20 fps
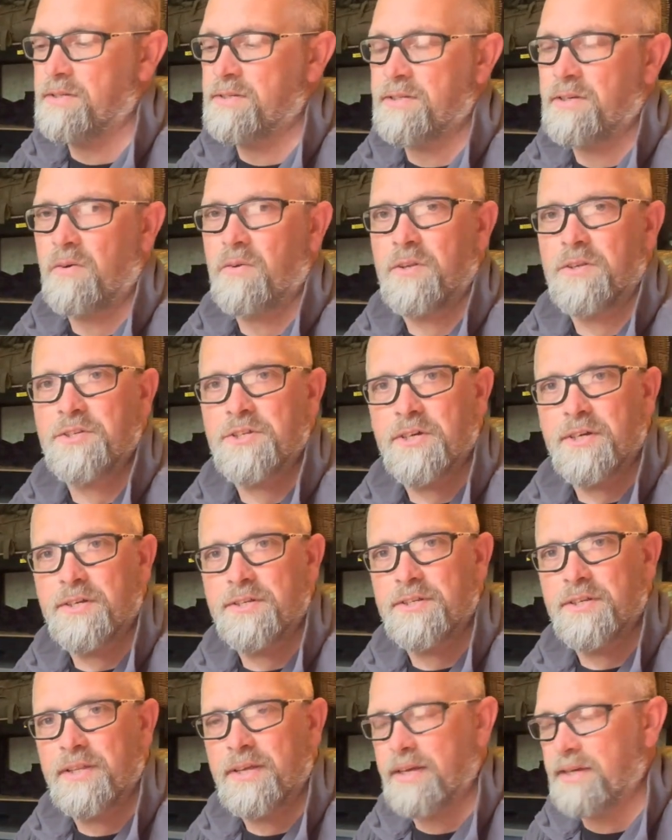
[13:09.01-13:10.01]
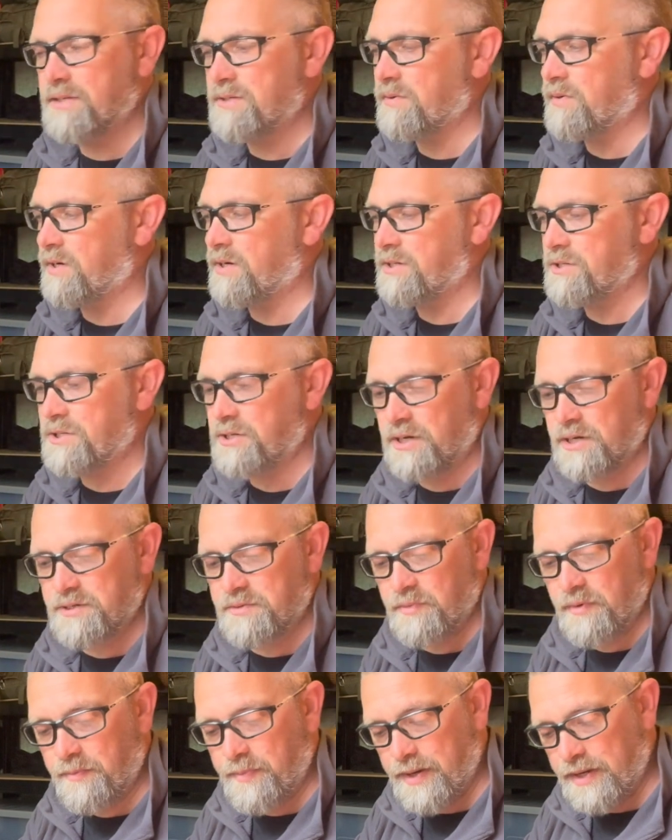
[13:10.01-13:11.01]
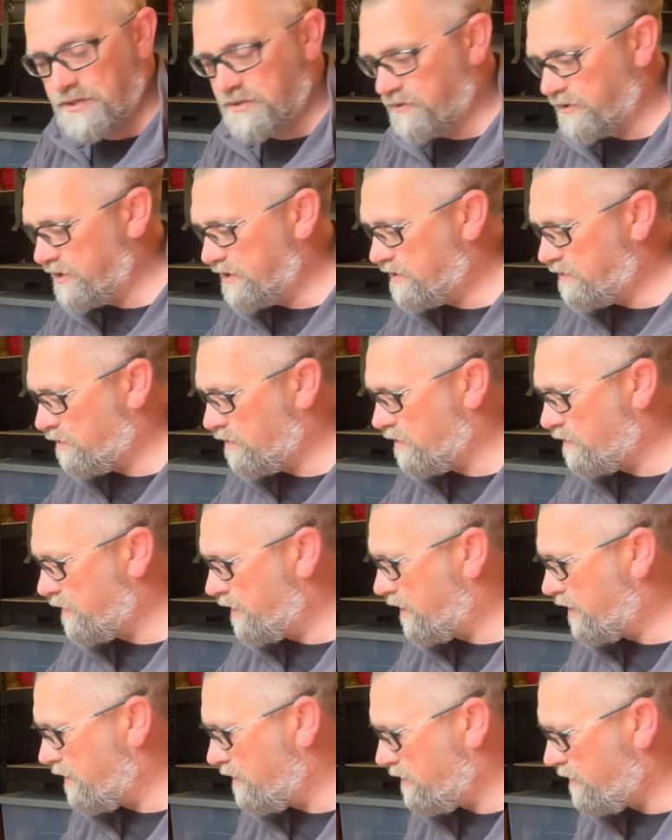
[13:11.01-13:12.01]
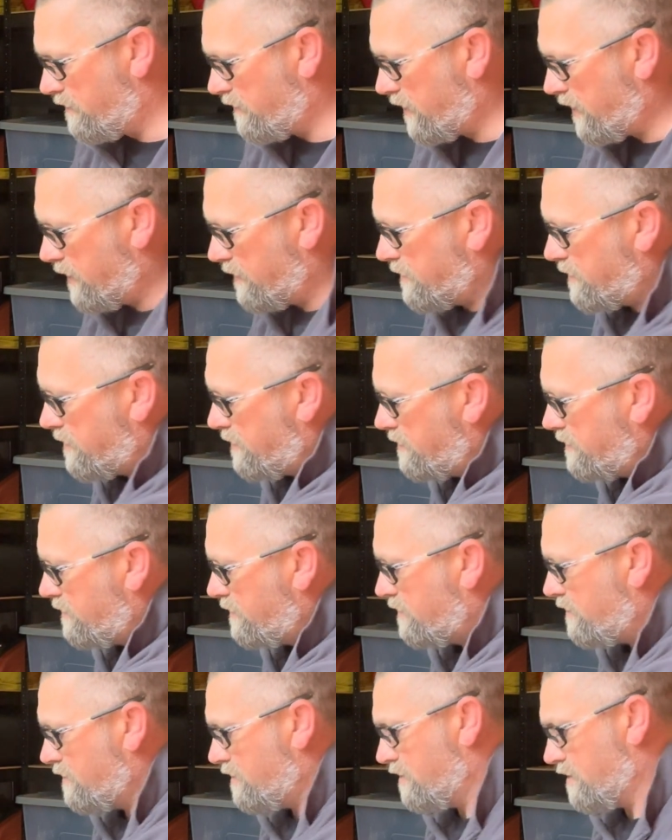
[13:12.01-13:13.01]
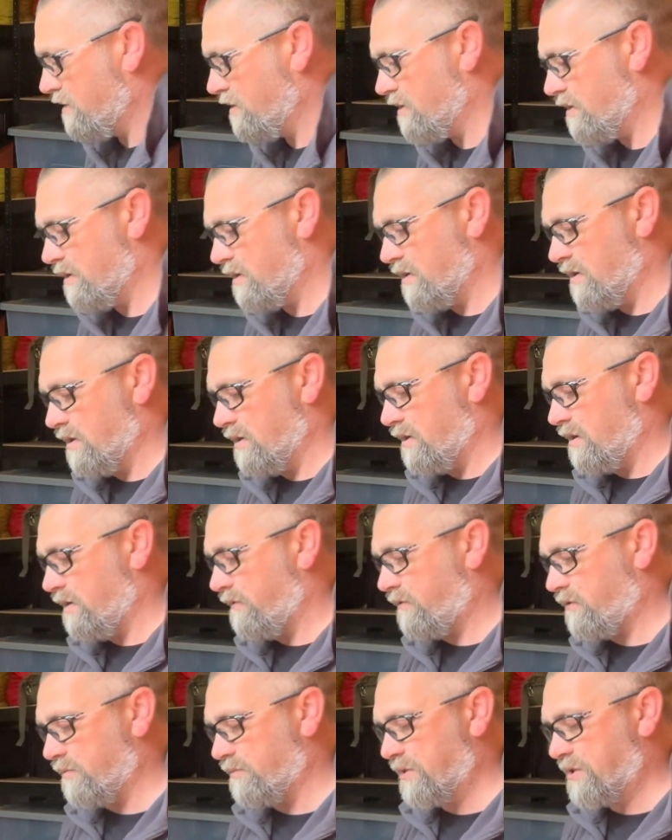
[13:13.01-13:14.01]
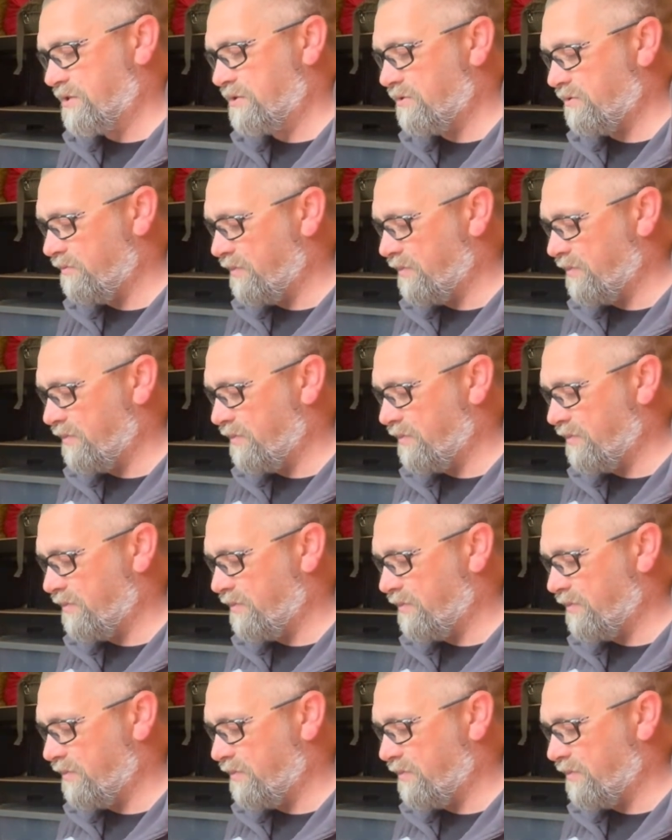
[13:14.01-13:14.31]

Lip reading: solar charger there so I can charge my batteries while we're going around. I've got my 2